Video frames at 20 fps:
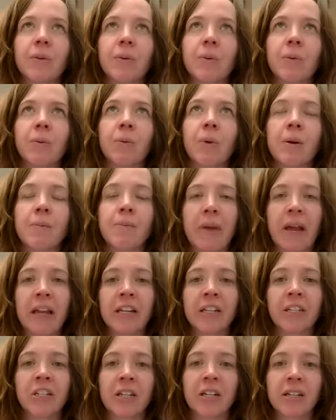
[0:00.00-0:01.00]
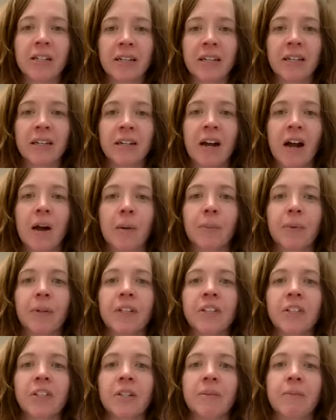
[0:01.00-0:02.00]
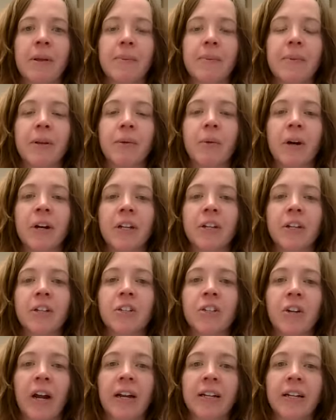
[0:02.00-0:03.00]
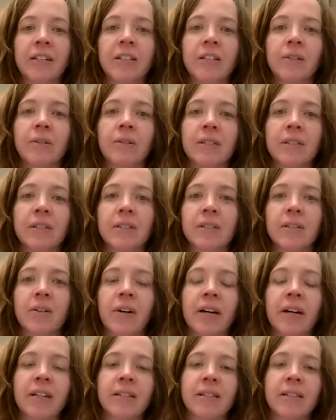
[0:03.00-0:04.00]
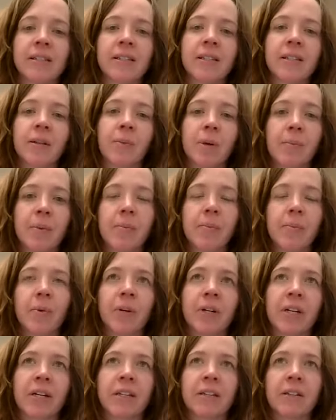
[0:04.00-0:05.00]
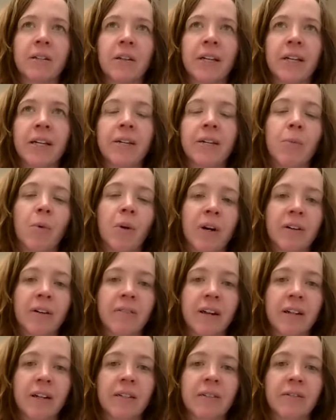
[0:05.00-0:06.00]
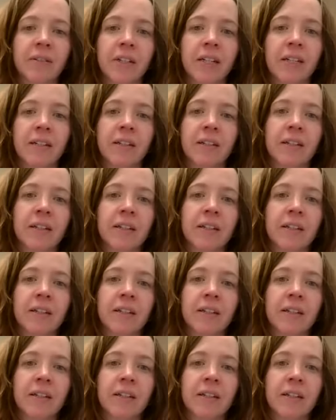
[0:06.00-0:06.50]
what managing can accomplish, and maybe what you're trying to do is create a system where people can lead more effectively.